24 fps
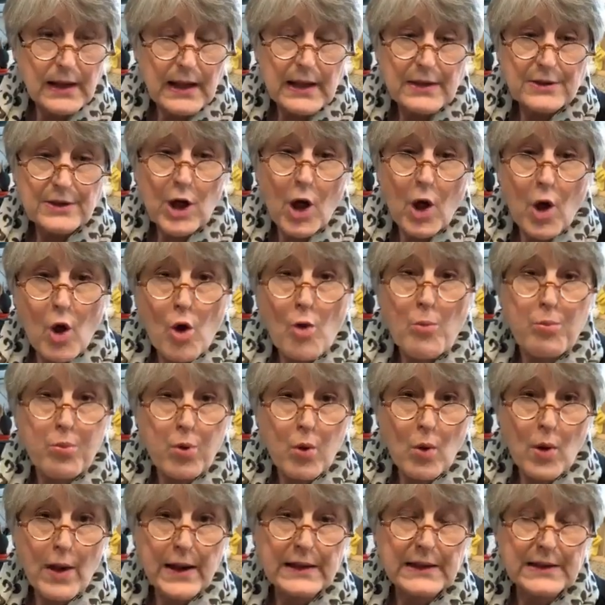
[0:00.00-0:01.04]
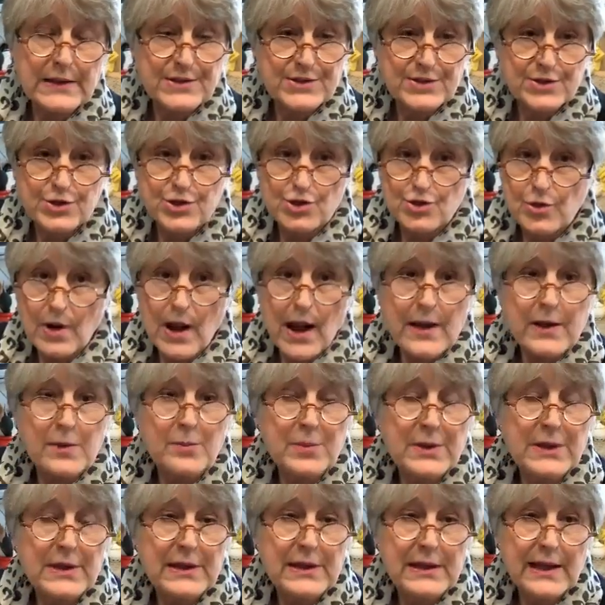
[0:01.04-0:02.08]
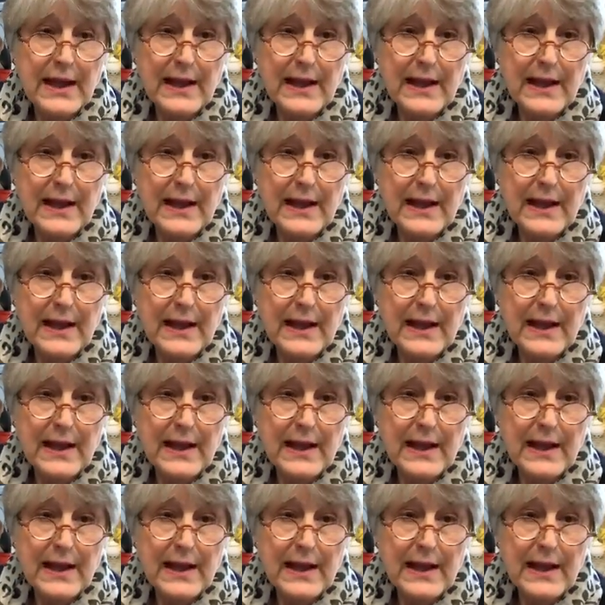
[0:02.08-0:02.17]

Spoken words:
The whole point is to try to be